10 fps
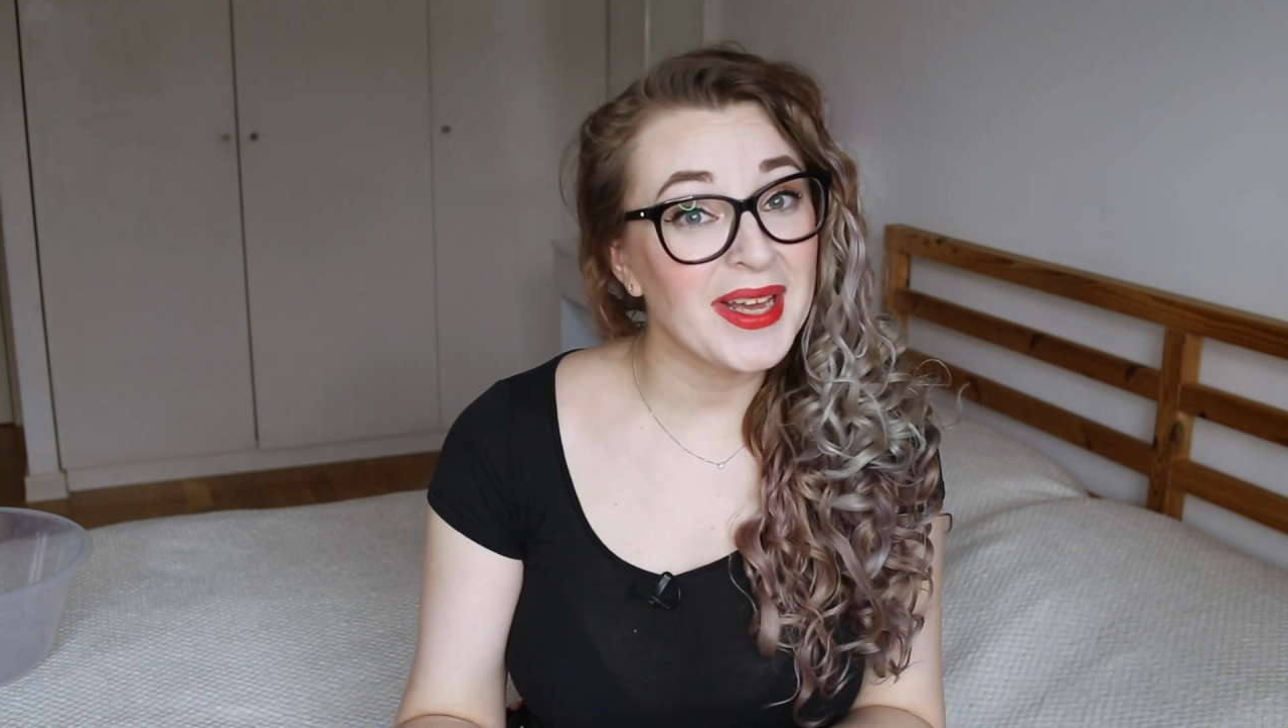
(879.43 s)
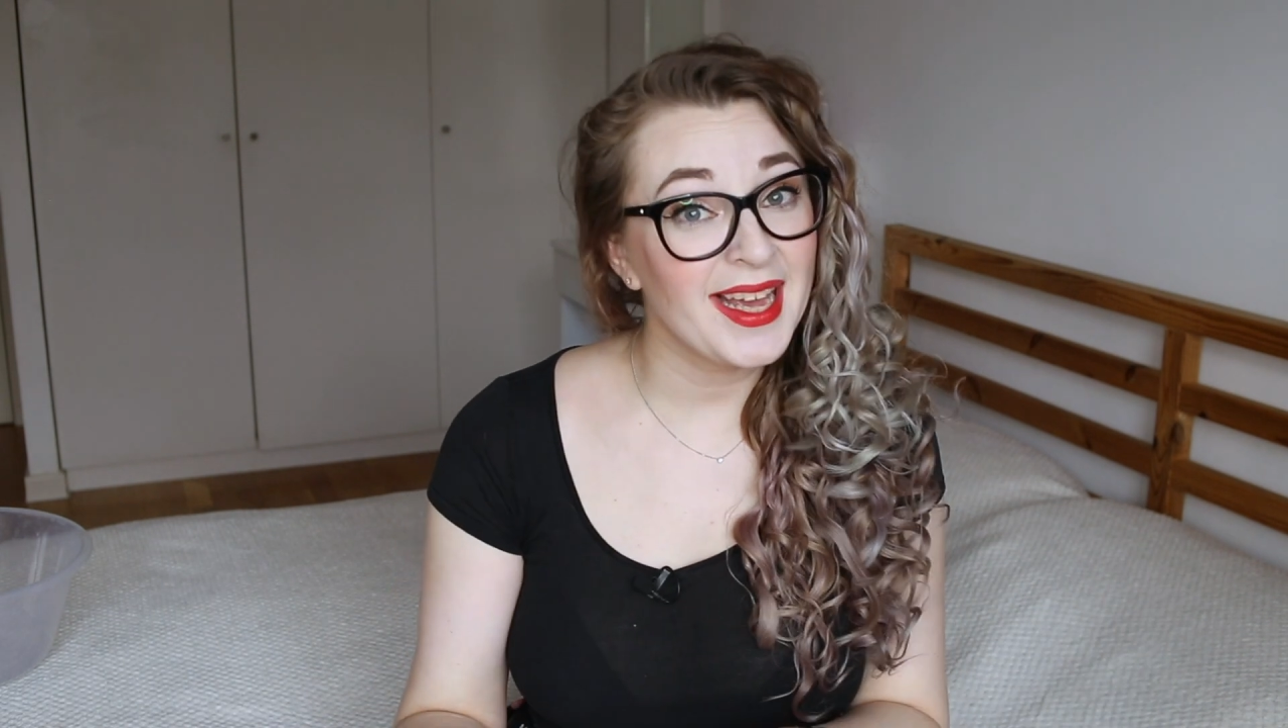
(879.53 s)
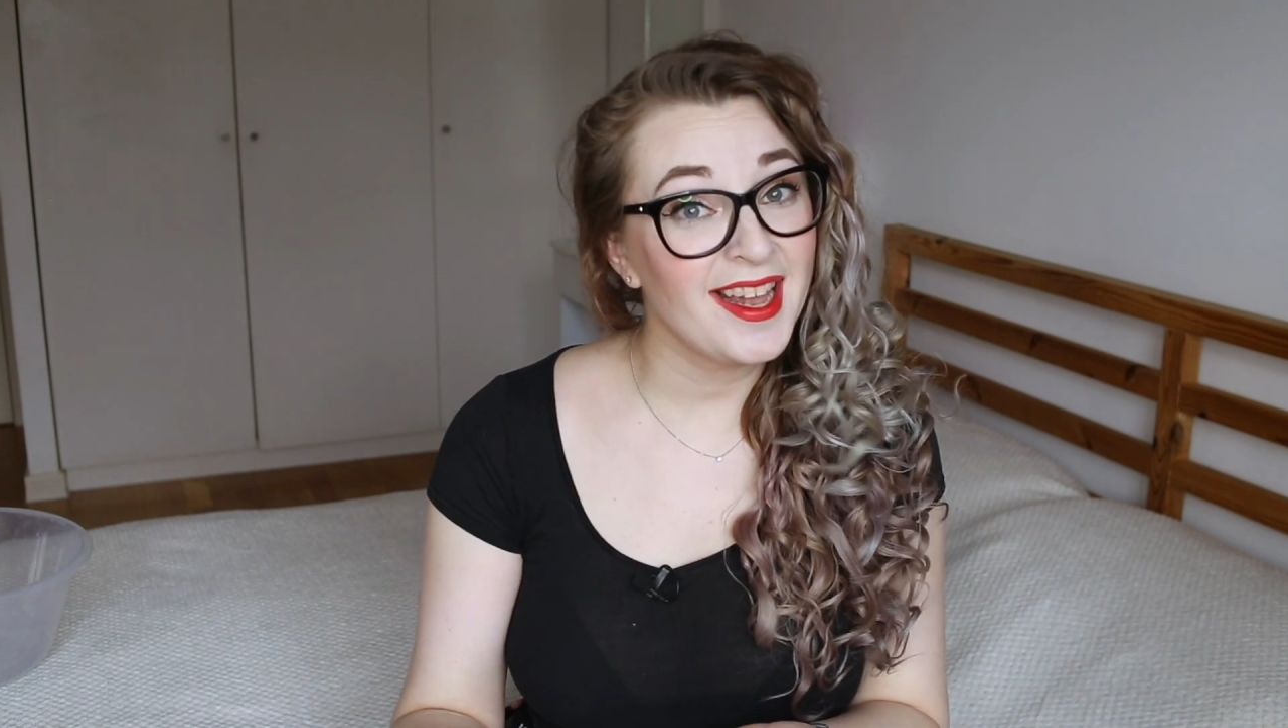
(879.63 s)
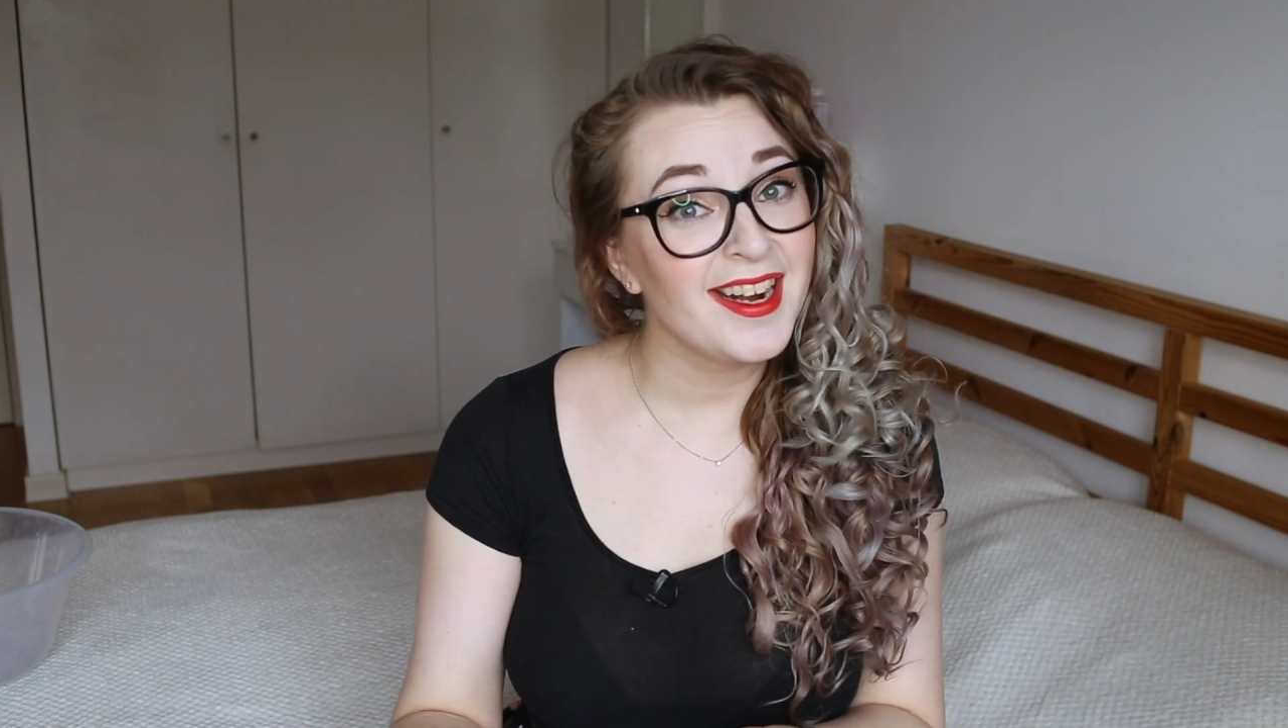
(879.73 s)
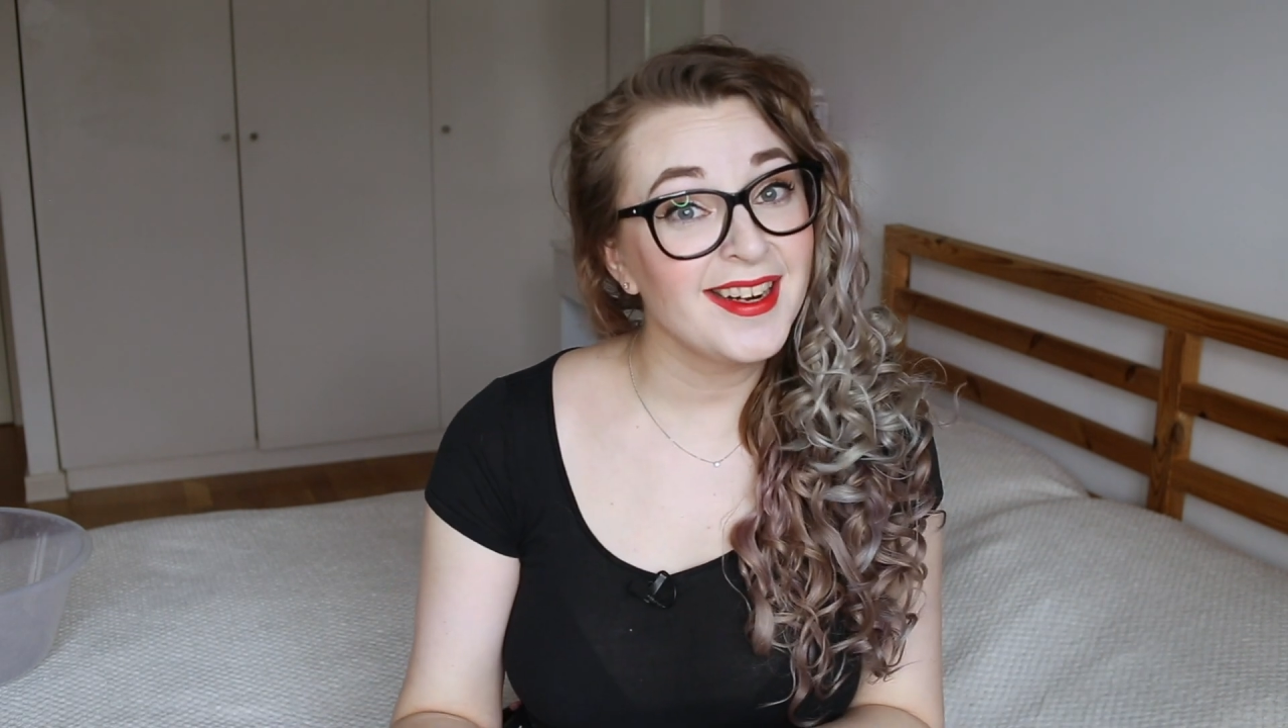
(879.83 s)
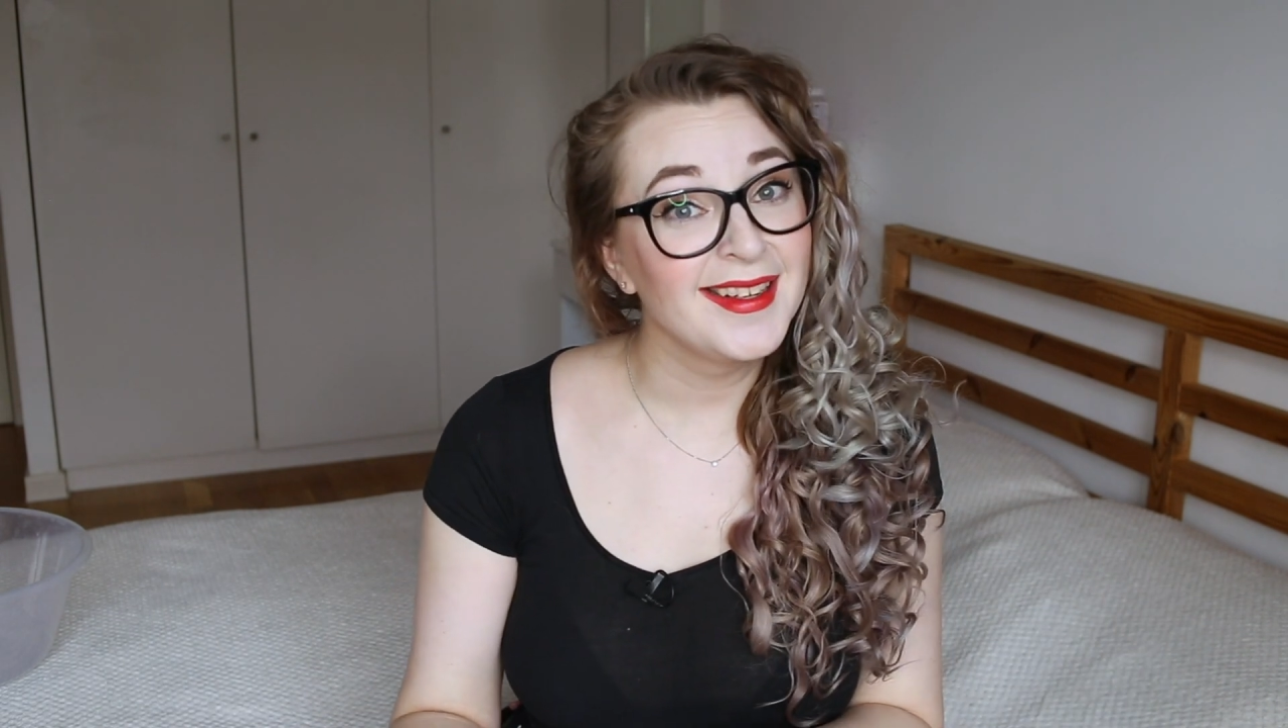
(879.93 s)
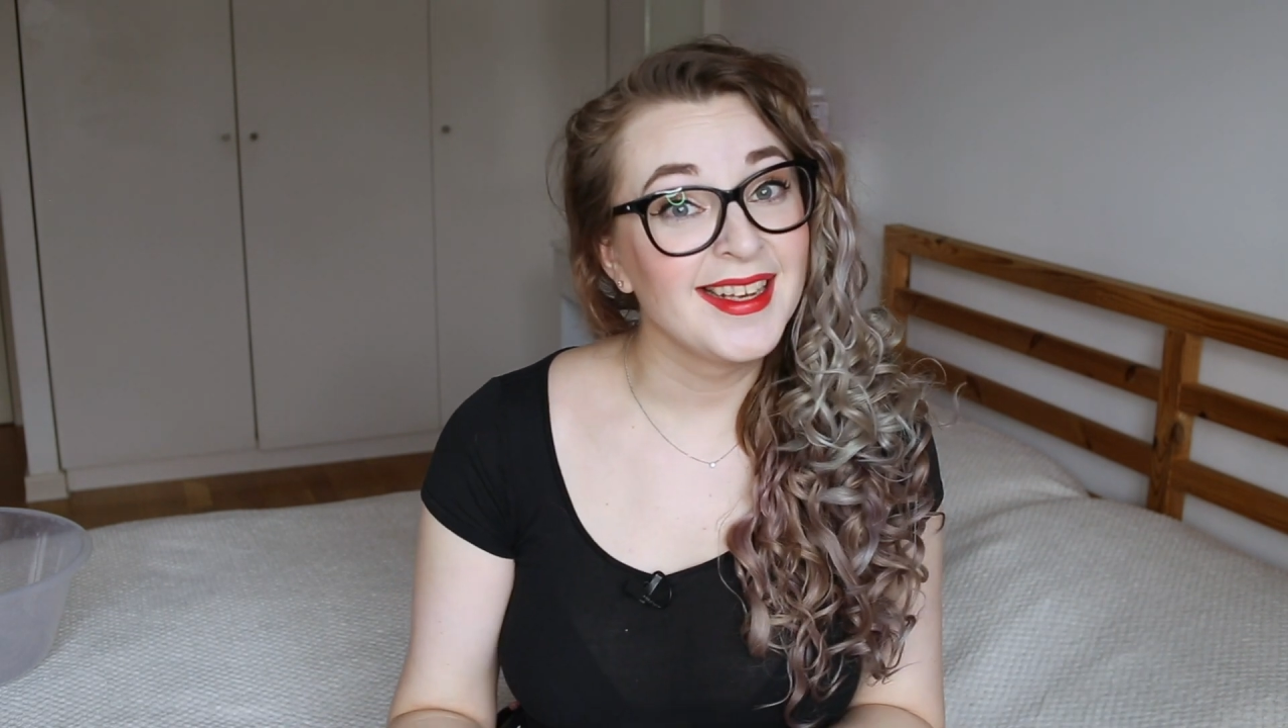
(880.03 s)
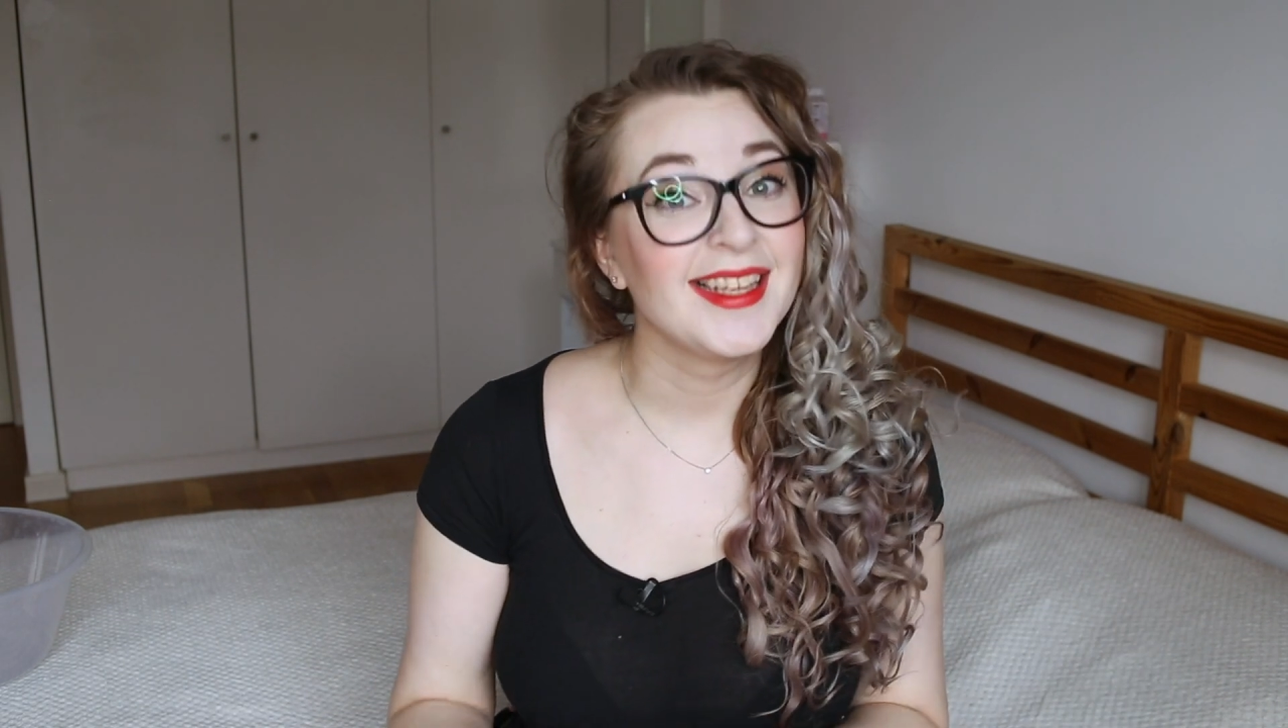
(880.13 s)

hair?